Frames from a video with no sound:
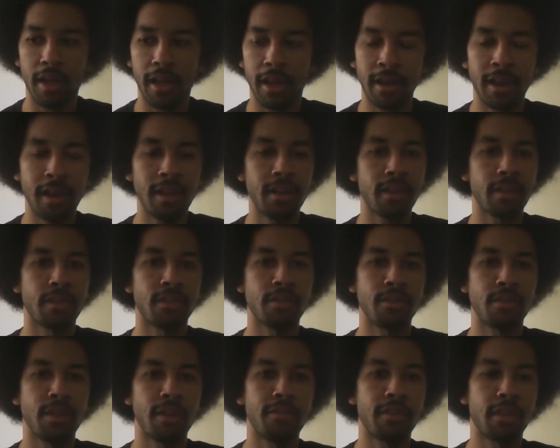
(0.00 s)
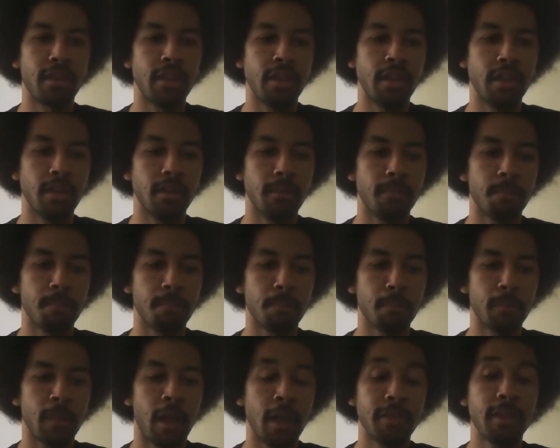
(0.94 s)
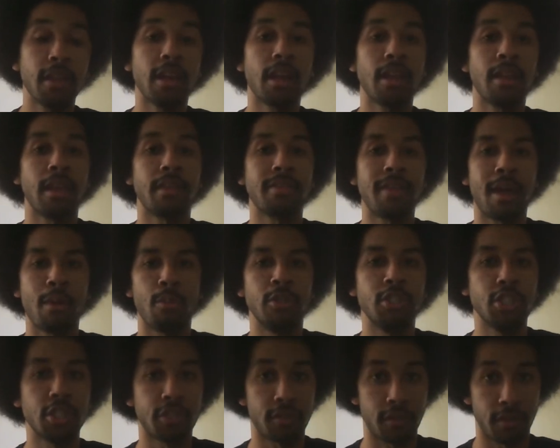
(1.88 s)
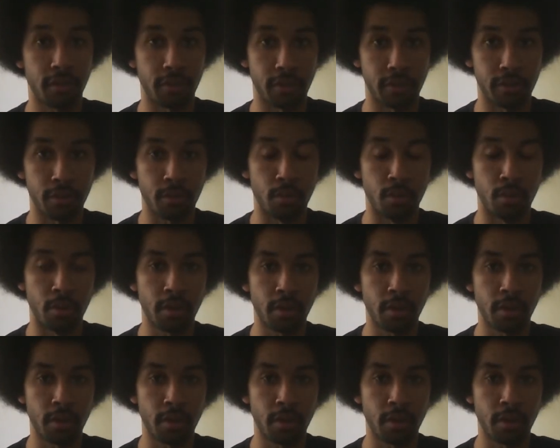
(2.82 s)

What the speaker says: And Alexander Nevsky, I think I like that one just because of the score.